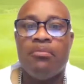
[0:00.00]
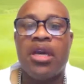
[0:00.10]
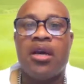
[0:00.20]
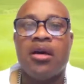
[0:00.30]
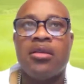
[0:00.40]

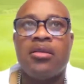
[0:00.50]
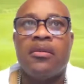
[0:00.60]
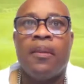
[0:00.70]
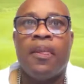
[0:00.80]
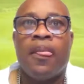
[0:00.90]
Because
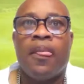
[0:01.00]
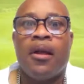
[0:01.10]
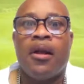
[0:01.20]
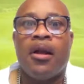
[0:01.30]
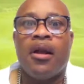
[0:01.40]

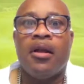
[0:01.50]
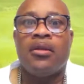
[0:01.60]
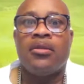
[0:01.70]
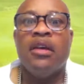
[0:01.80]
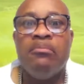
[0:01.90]

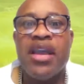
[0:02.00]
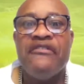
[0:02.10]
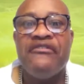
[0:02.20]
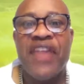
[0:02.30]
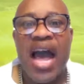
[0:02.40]
the
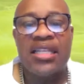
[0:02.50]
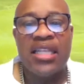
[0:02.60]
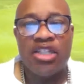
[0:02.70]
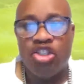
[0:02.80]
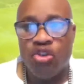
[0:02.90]
mere
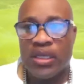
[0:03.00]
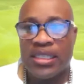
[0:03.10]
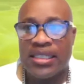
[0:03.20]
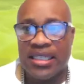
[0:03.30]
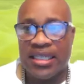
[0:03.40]
fact that you are
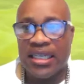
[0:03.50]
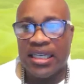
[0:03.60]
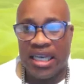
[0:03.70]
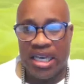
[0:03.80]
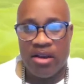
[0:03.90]
still
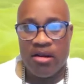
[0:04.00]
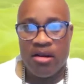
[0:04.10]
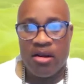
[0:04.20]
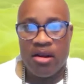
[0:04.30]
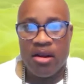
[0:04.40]

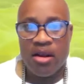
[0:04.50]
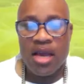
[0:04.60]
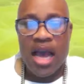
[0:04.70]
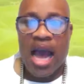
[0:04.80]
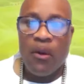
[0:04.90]
here,
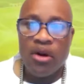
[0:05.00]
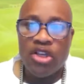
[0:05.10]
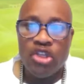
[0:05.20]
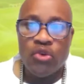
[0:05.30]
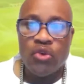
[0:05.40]
I want
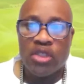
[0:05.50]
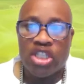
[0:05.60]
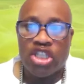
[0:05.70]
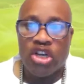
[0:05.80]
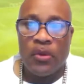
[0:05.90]
to use
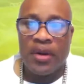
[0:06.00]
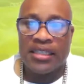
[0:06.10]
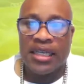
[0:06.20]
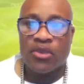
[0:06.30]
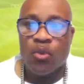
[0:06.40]
the term that
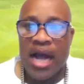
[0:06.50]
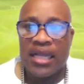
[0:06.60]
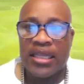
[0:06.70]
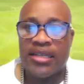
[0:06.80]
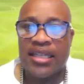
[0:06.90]
says,
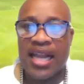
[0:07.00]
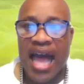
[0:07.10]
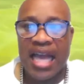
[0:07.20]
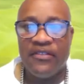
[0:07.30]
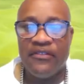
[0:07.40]
while there's
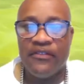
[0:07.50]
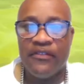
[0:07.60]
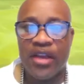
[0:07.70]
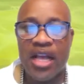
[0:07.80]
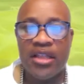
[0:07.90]
life,
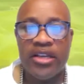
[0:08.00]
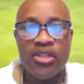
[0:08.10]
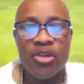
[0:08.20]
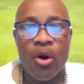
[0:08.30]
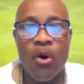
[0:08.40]

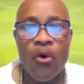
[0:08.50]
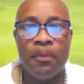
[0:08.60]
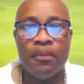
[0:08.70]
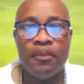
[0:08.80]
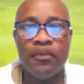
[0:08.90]
there's hope.